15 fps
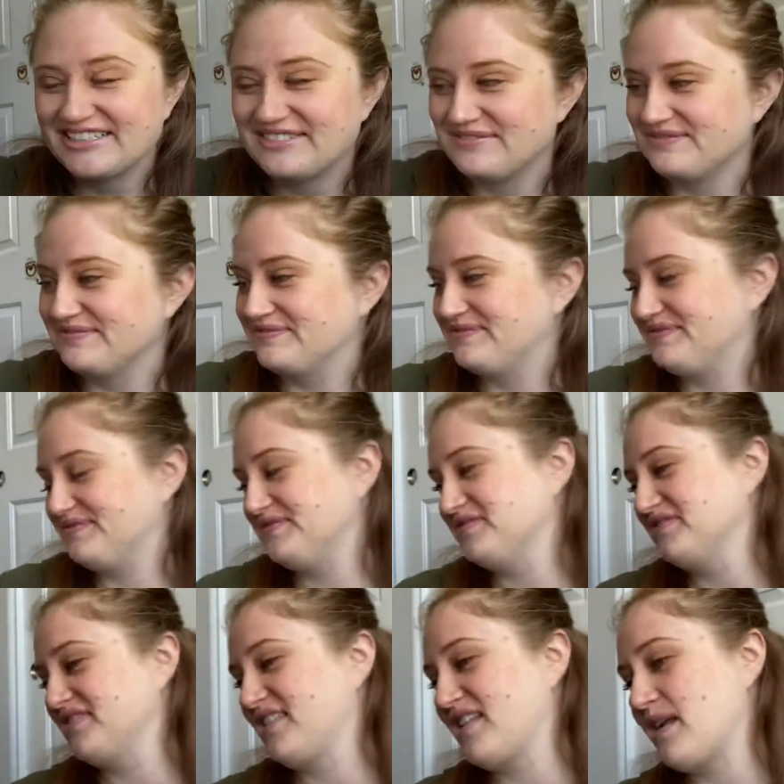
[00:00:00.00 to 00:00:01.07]

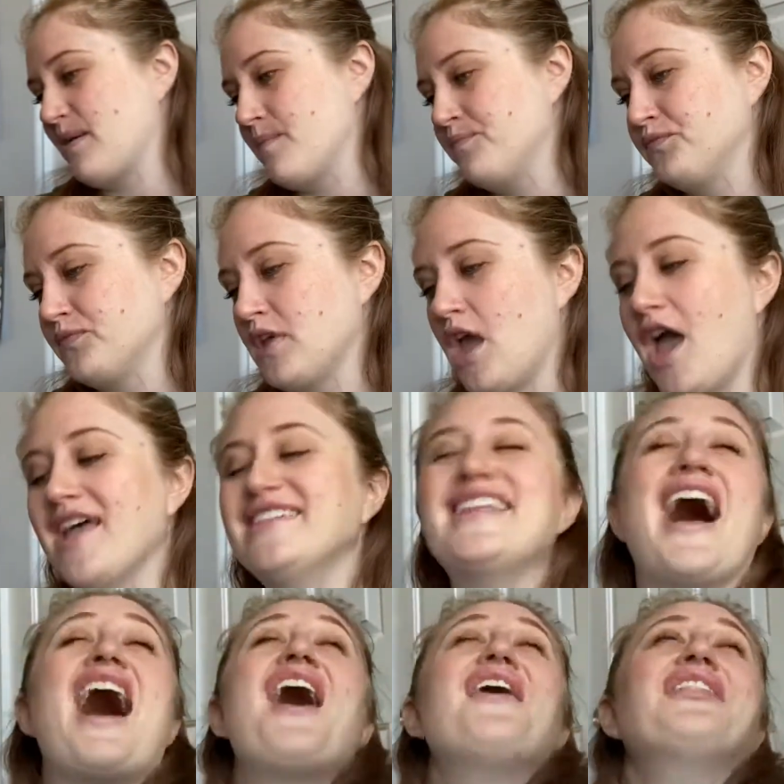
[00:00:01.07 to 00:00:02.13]
now
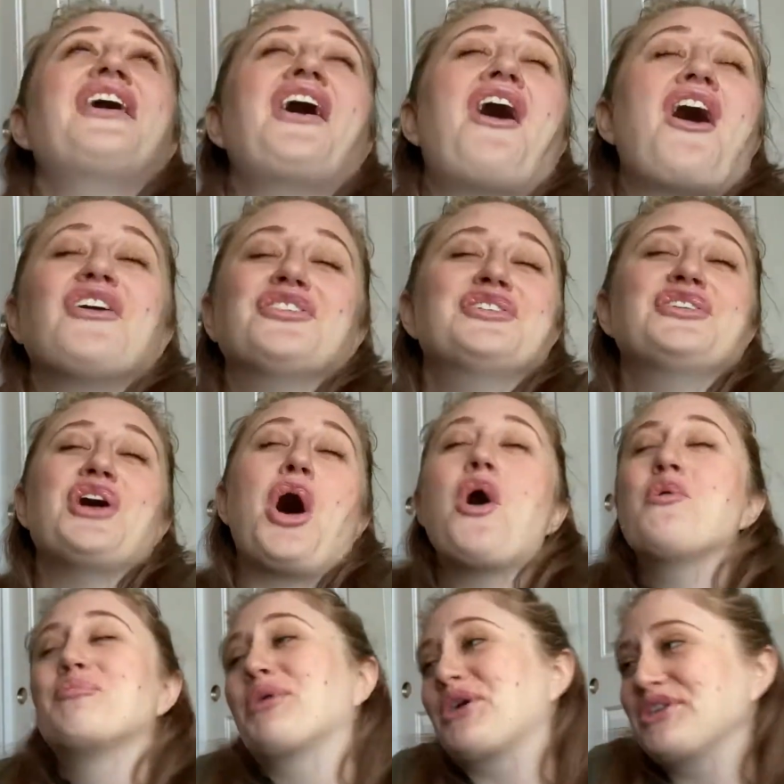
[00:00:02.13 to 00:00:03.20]
there are no
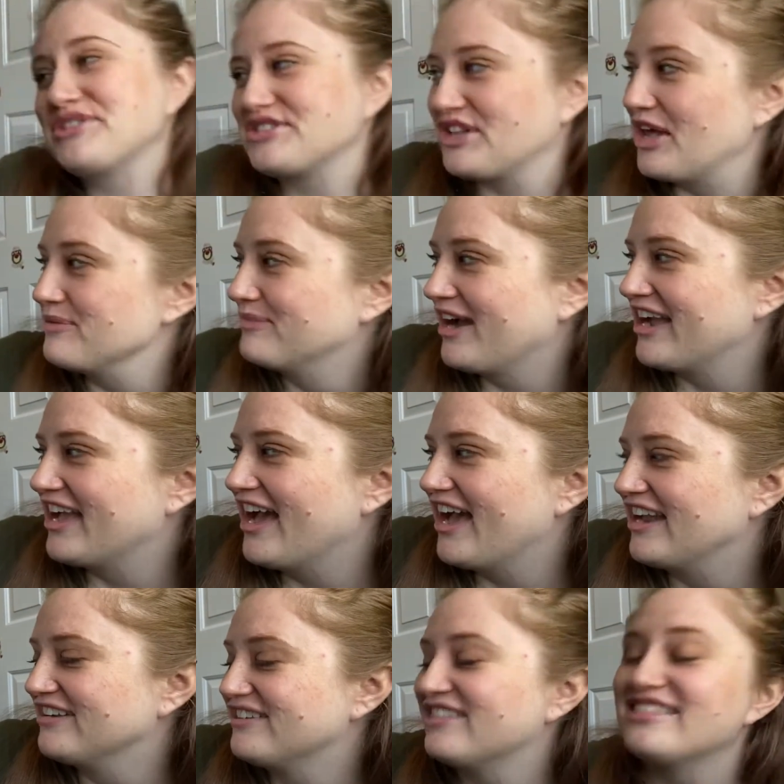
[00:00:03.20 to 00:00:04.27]
birds on my
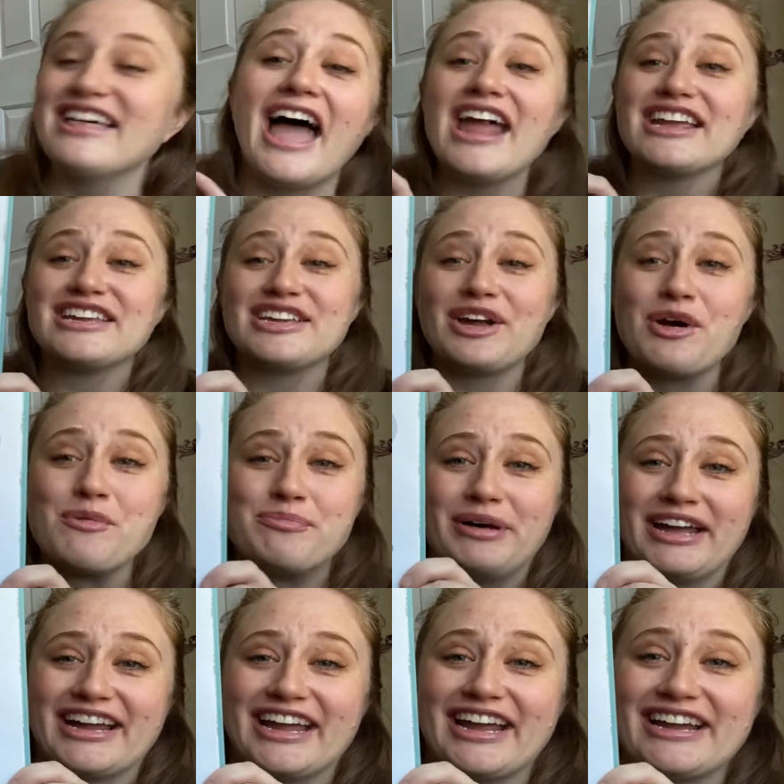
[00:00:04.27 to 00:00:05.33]
head. Thank you,
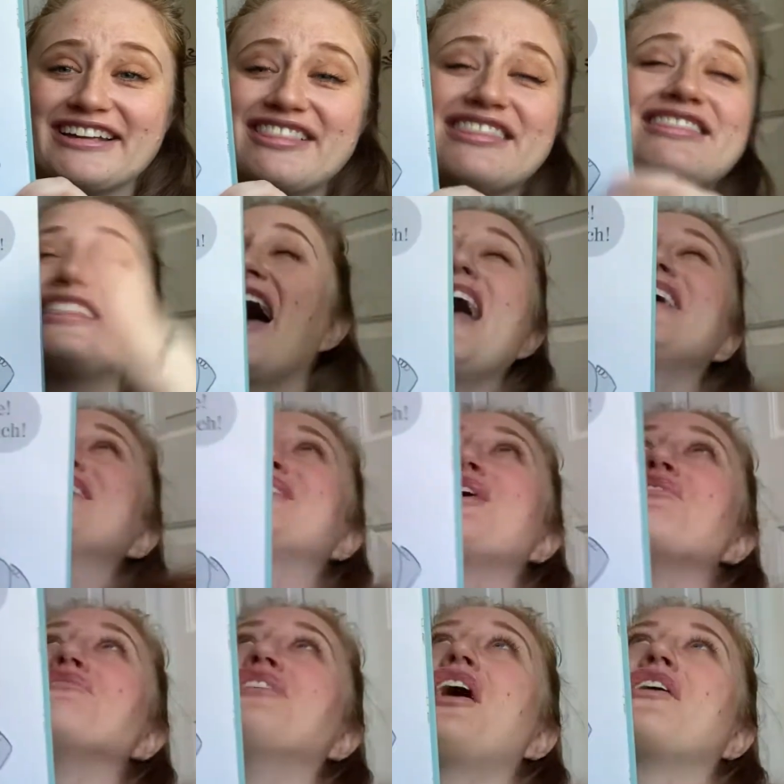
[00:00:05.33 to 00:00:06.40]
Piggy. Thank
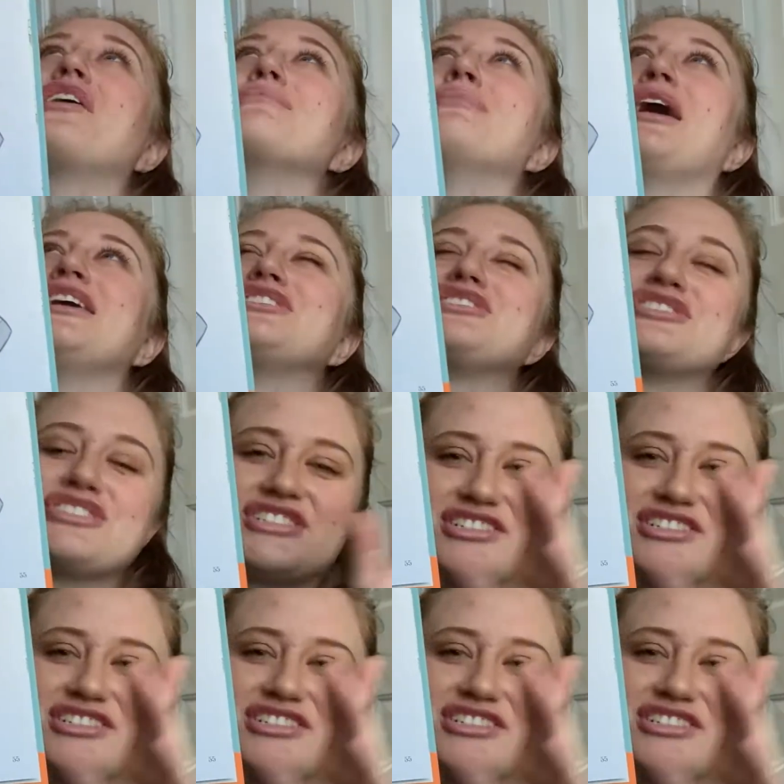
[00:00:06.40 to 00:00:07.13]
you very much.